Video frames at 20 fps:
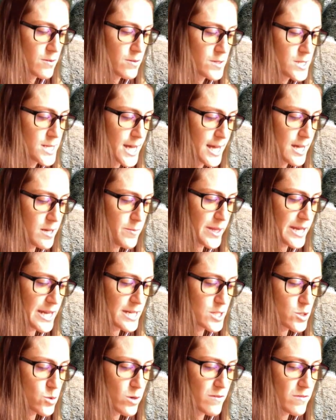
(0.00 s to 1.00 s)
Take a minute
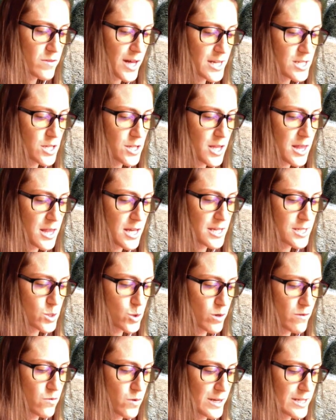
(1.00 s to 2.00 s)
to reflect on the things you
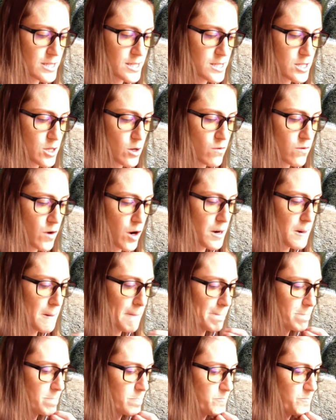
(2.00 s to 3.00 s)
have written so far.
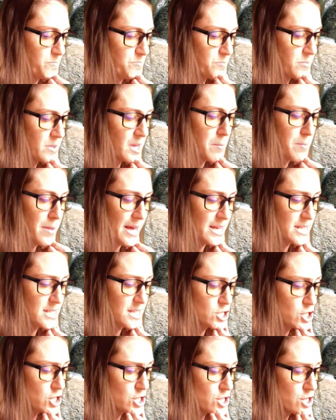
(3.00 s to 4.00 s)
Pay
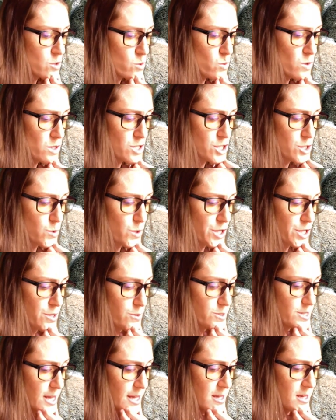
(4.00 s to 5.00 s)
attention to the words you are
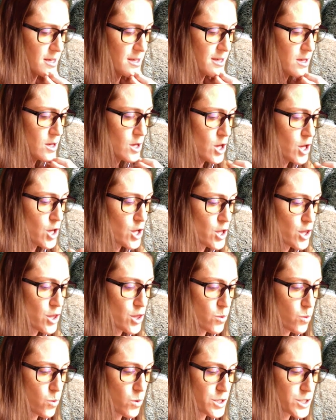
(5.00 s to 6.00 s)
using. The
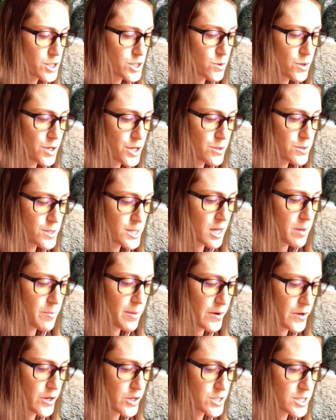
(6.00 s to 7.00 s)
words you are using
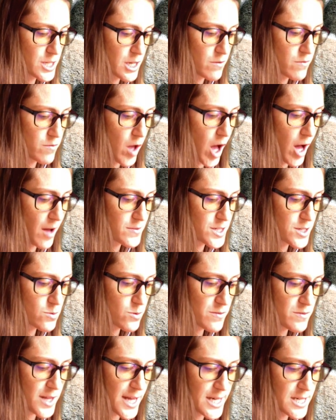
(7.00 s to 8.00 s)
about yourself often
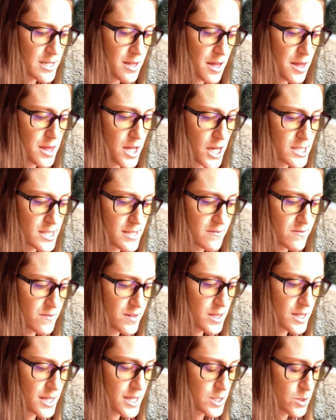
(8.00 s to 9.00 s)
reflect the thoughts and
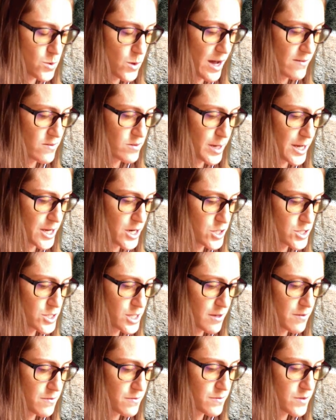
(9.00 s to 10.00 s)
feelings you have about
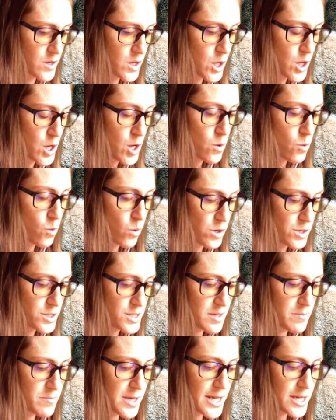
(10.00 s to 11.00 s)
yourself. Words
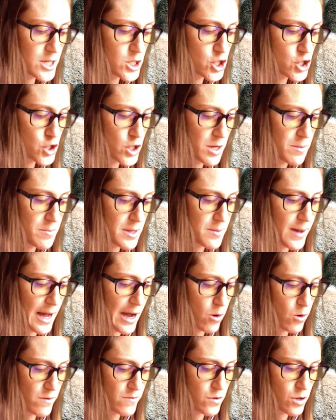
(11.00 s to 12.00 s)
can be extremely
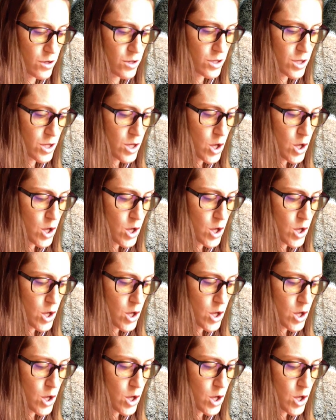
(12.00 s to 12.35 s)
powerful.